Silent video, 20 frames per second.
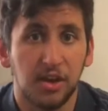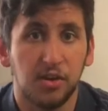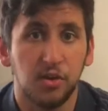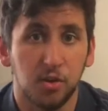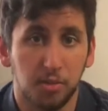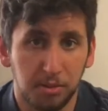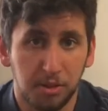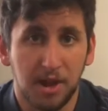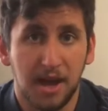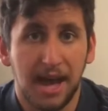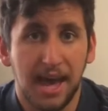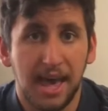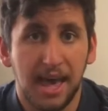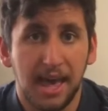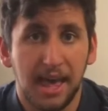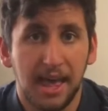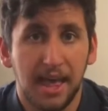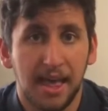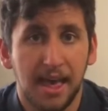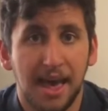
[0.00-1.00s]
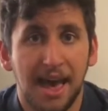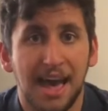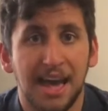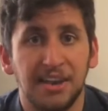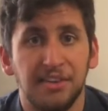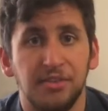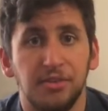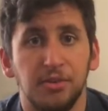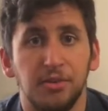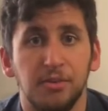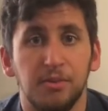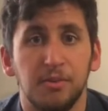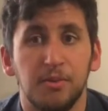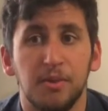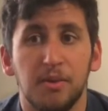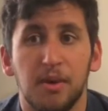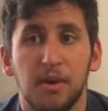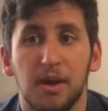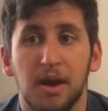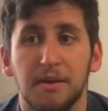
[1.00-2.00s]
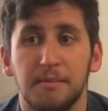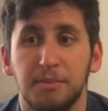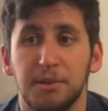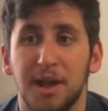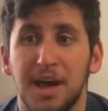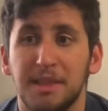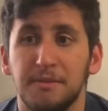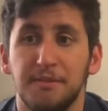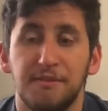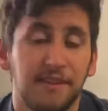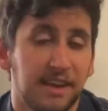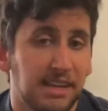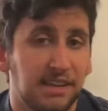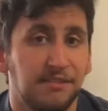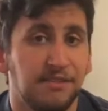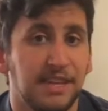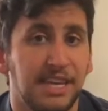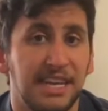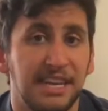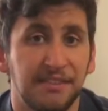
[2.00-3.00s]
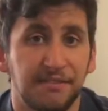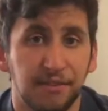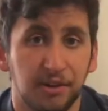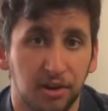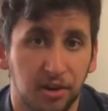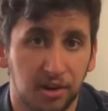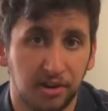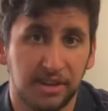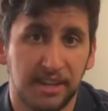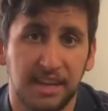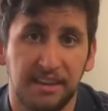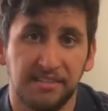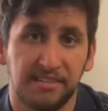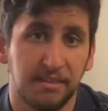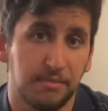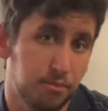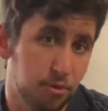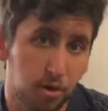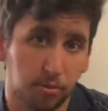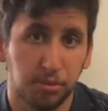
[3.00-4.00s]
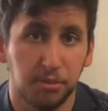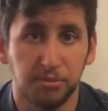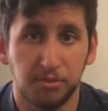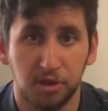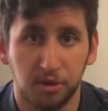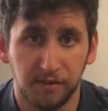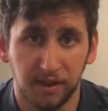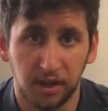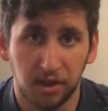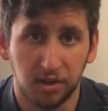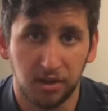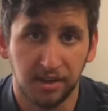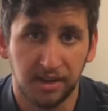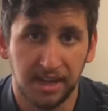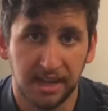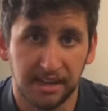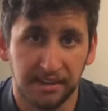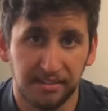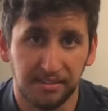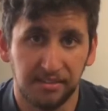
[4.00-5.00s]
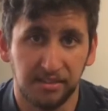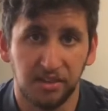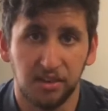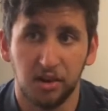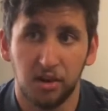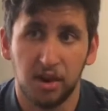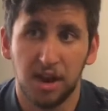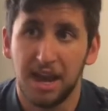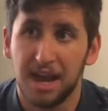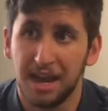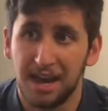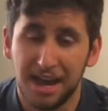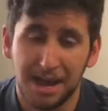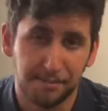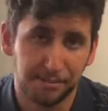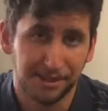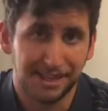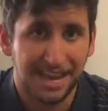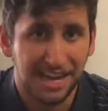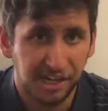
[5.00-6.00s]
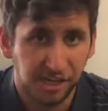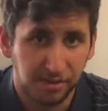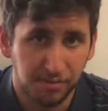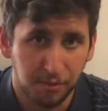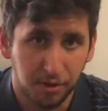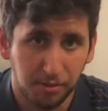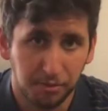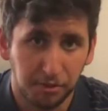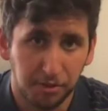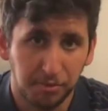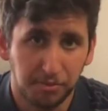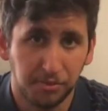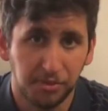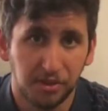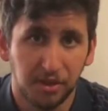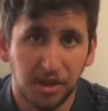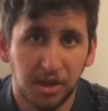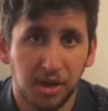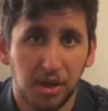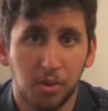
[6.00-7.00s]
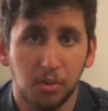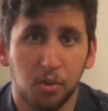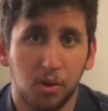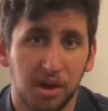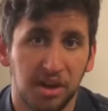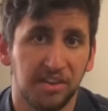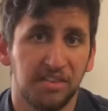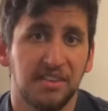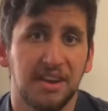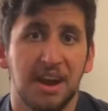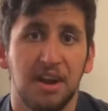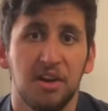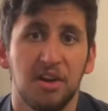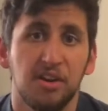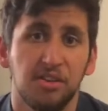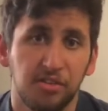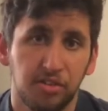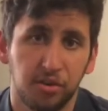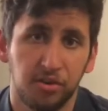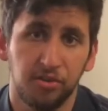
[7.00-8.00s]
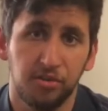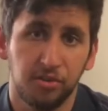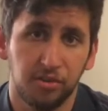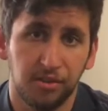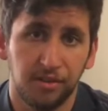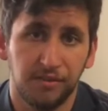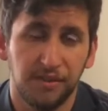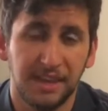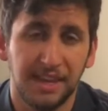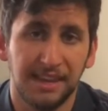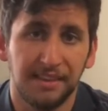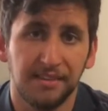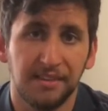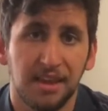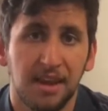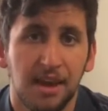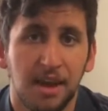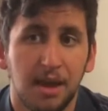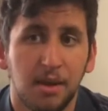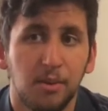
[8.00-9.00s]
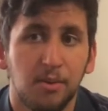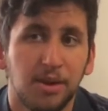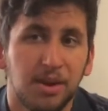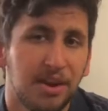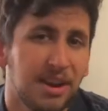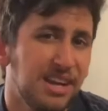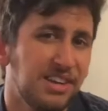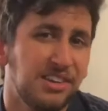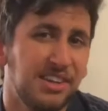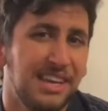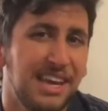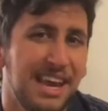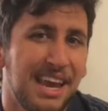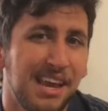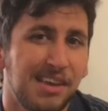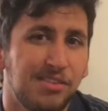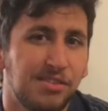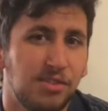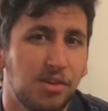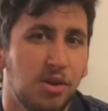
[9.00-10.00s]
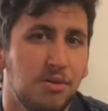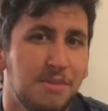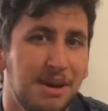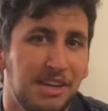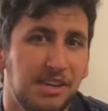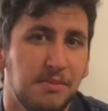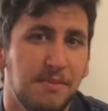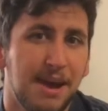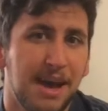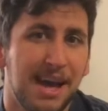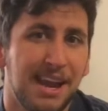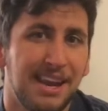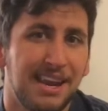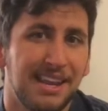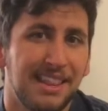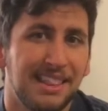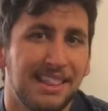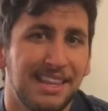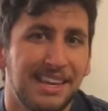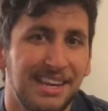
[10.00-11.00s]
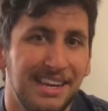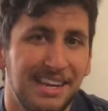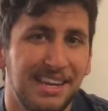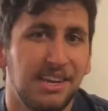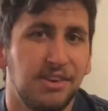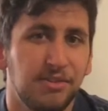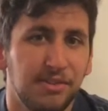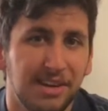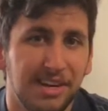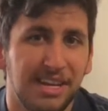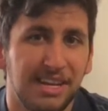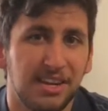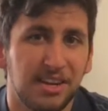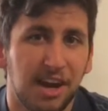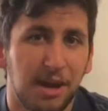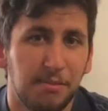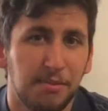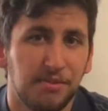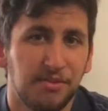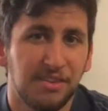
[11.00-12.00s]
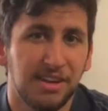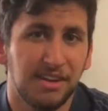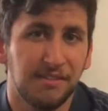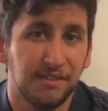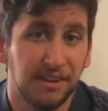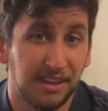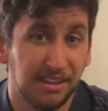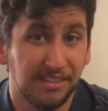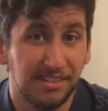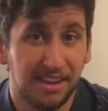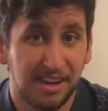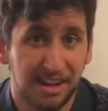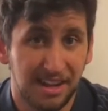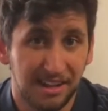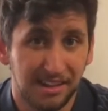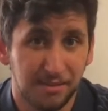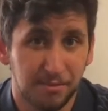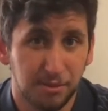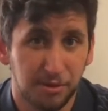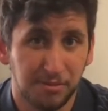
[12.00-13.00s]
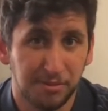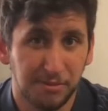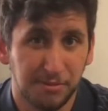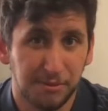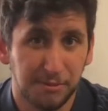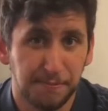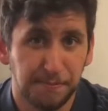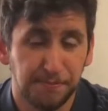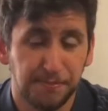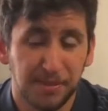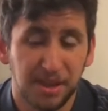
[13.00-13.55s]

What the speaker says: to apply and to apply them effectively in different contexts, in problem-solving contexts, application problems, worded scenarios, those sorts of things. We don't actually care so much about the nitty-gritty type of stuff in extended answer problems.